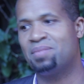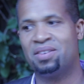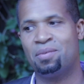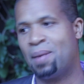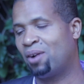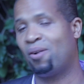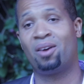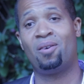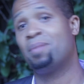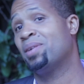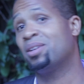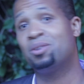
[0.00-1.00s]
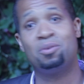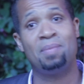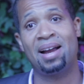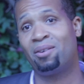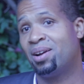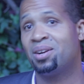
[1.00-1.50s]
even my great-grandmother who
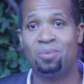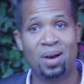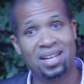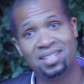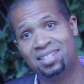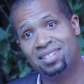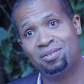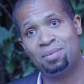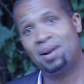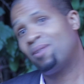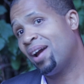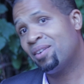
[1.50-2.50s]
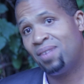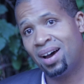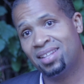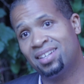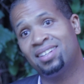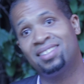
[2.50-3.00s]
migrated west with my
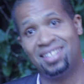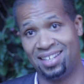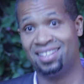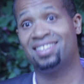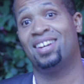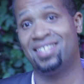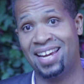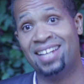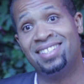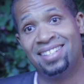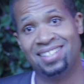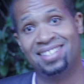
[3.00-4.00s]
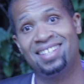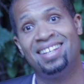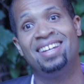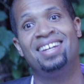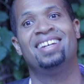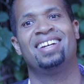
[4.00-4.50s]
grandfather to Los Angeles
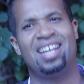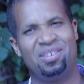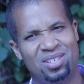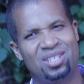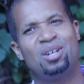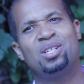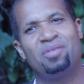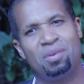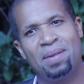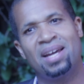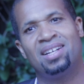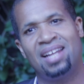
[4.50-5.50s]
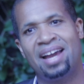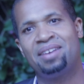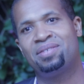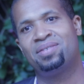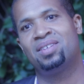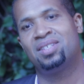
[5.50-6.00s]
kind of in search of a better life.
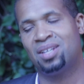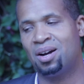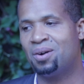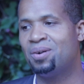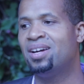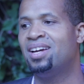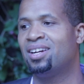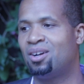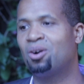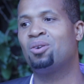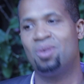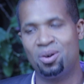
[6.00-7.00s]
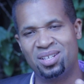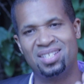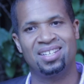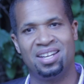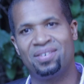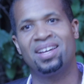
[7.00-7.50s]
Mm-hmm. So Coco Road is
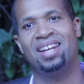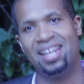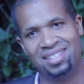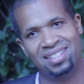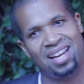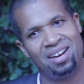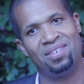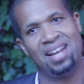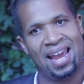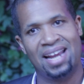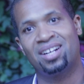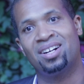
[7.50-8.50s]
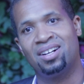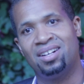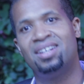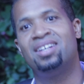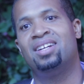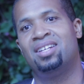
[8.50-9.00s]
significant as kind of an anchor
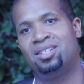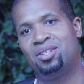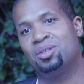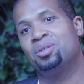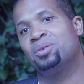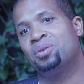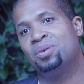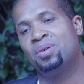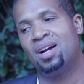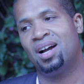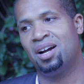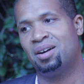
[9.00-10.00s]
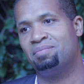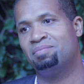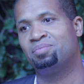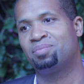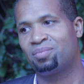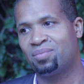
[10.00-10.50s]

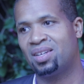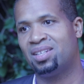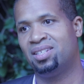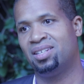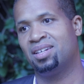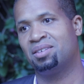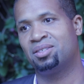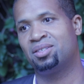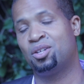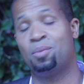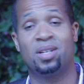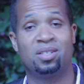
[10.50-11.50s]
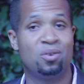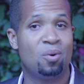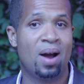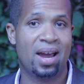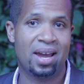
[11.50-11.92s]
to so much of who I